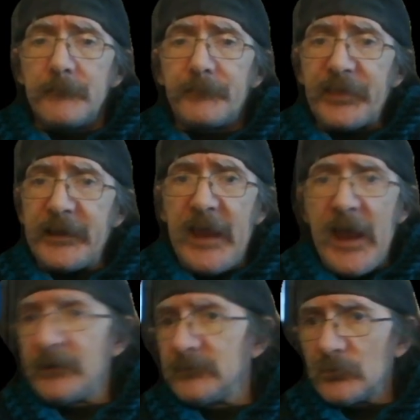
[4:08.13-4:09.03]
But they
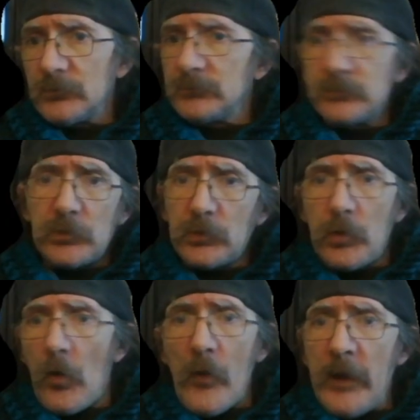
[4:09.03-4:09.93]
can't
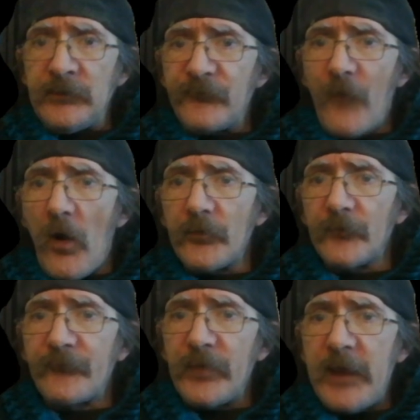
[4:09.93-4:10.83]
go any
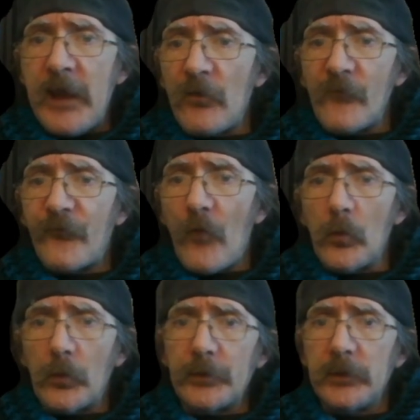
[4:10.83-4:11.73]
farther. They can't go
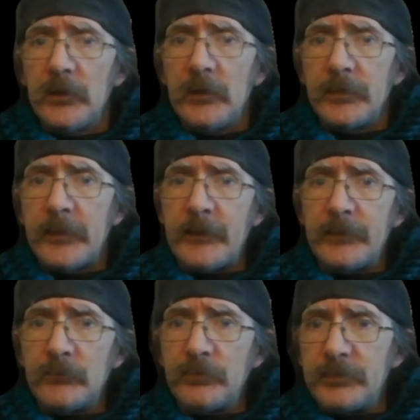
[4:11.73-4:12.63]
forward.
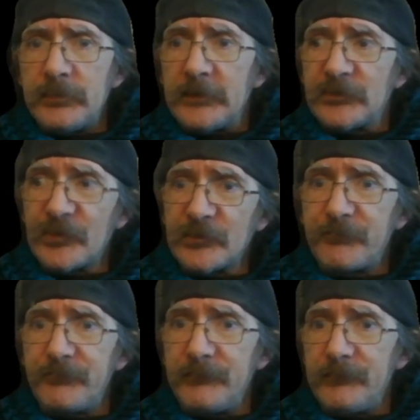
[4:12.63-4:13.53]
It's just
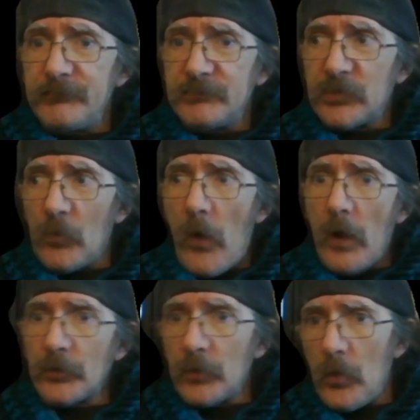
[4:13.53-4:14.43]
to
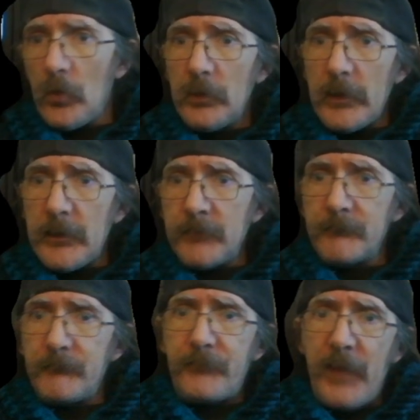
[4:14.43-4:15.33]
water hole
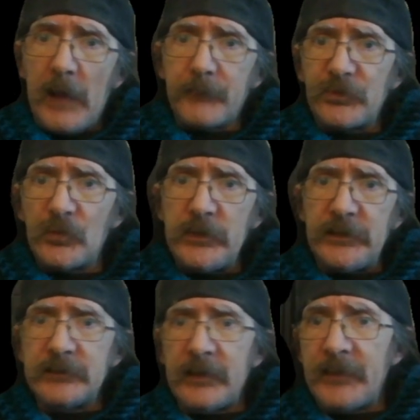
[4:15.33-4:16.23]
and back
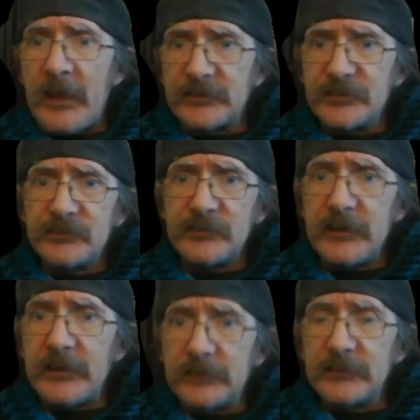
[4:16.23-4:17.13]
between, and that's
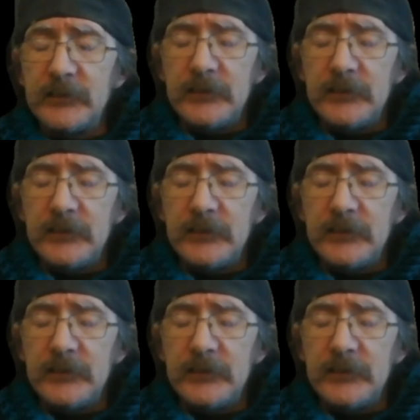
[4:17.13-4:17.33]
it.